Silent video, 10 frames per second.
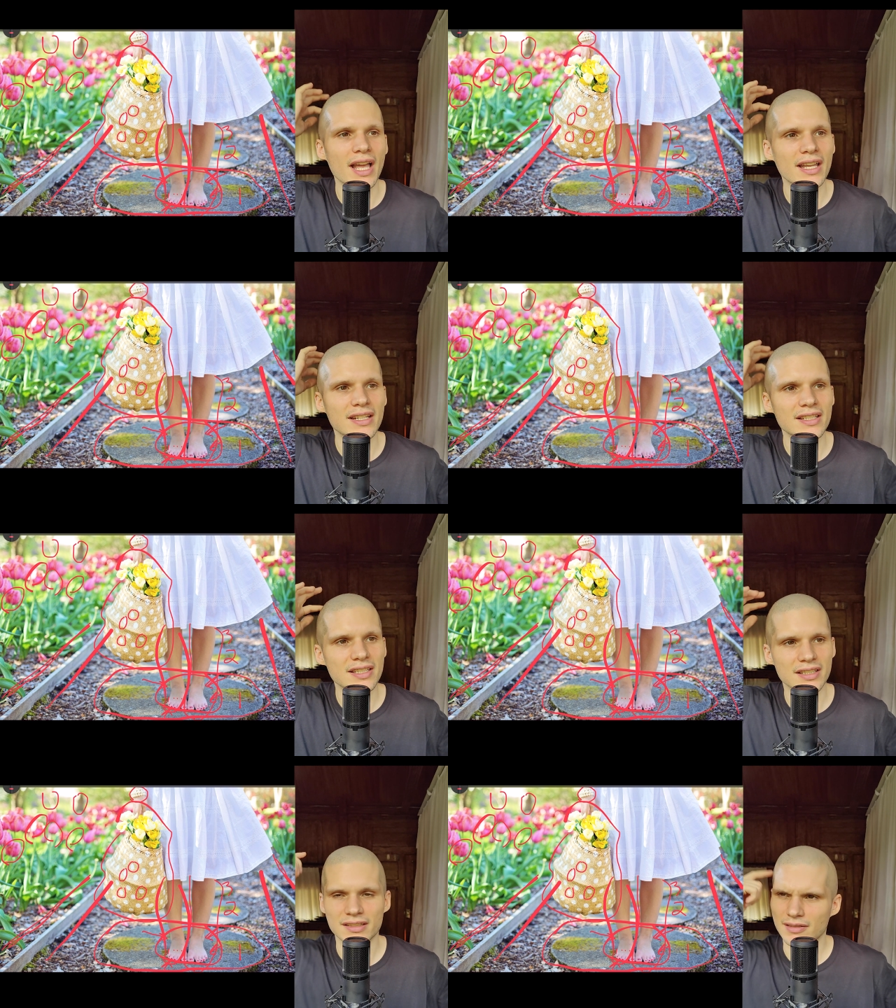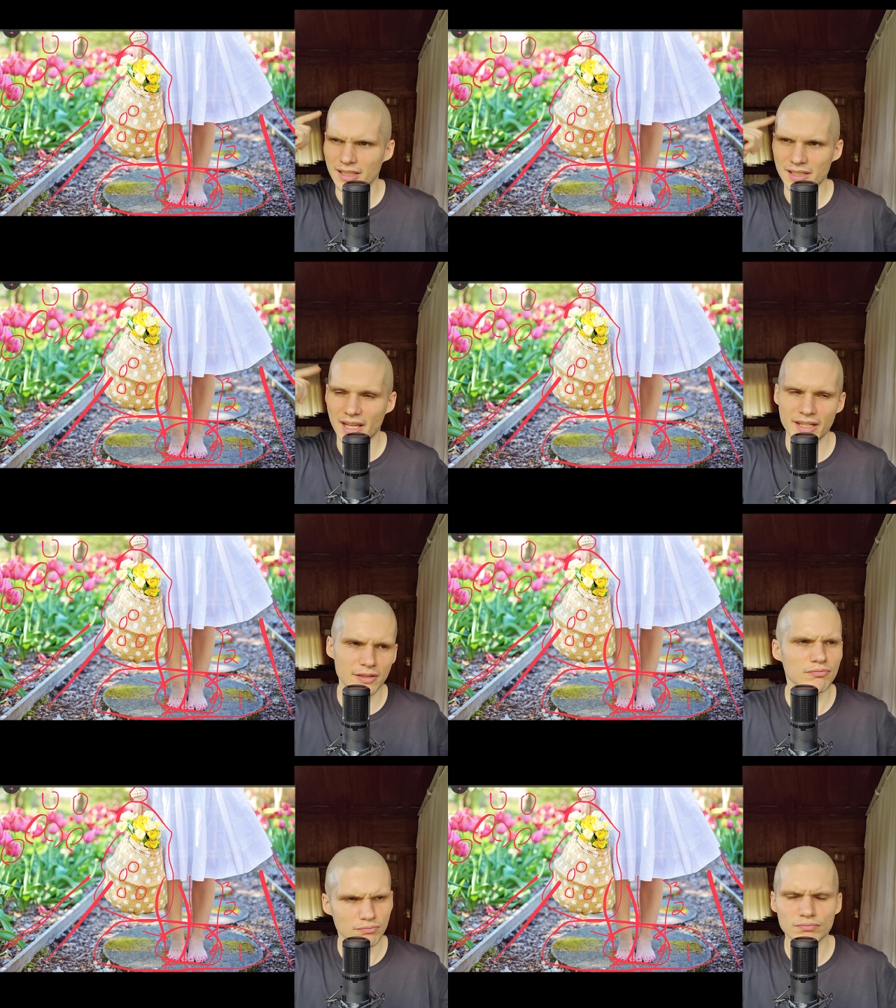and
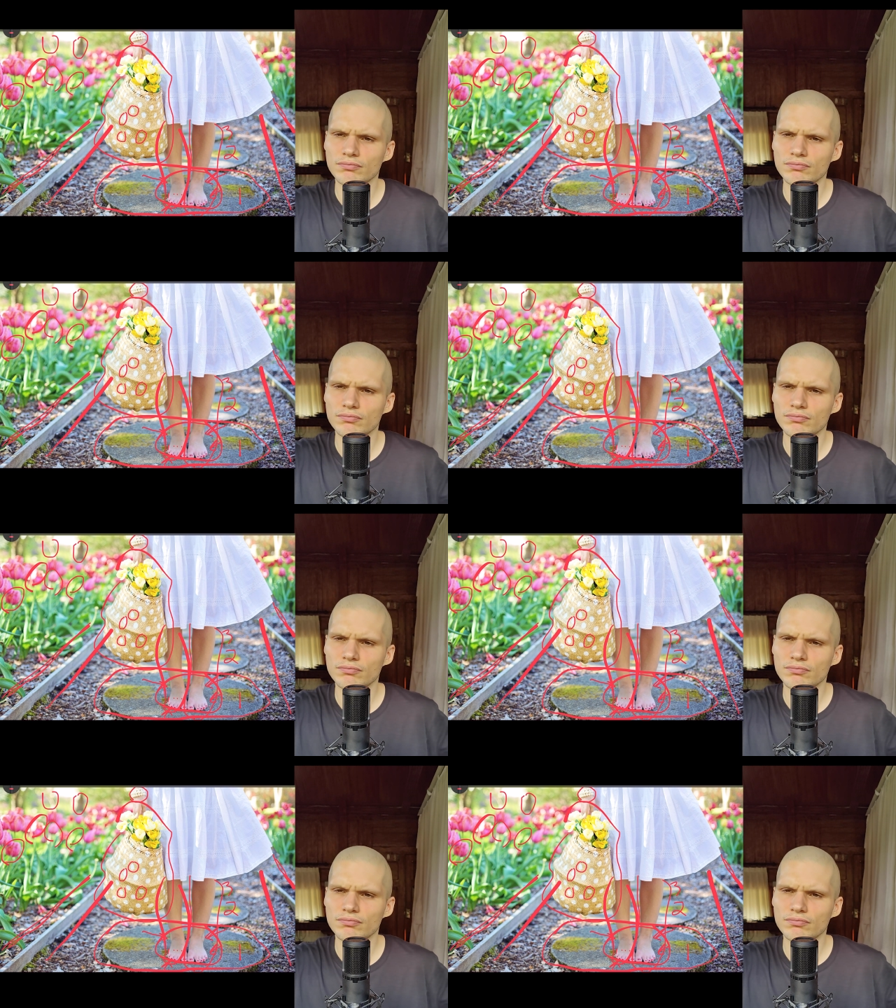decided,